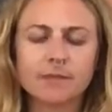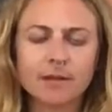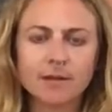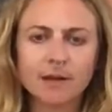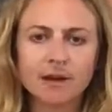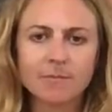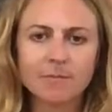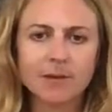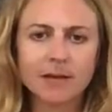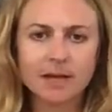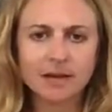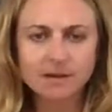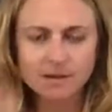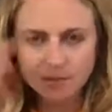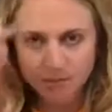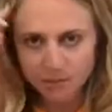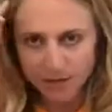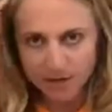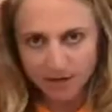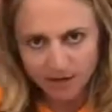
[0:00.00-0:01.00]
Coming
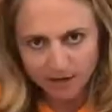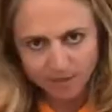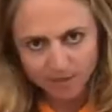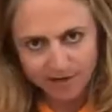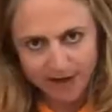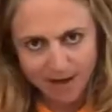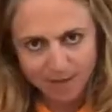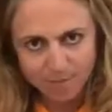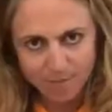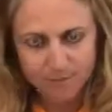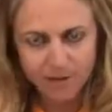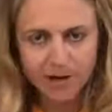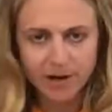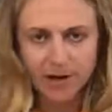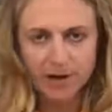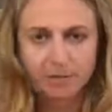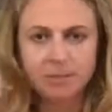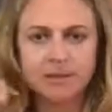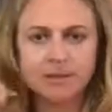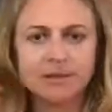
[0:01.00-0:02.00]
into a kind of
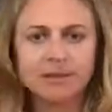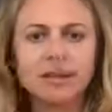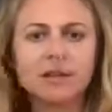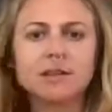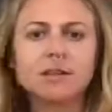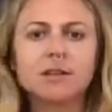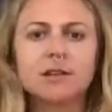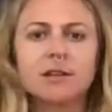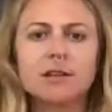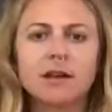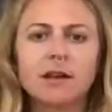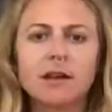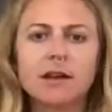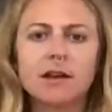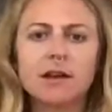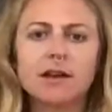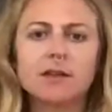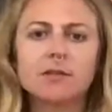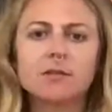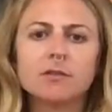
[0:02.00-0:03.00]
embryo position,
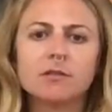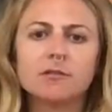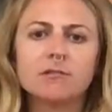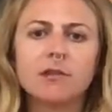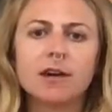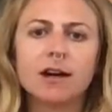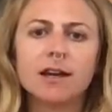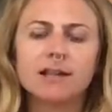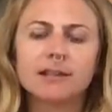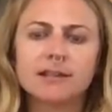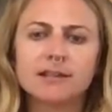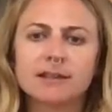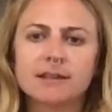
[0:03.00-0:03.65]
lying on the right.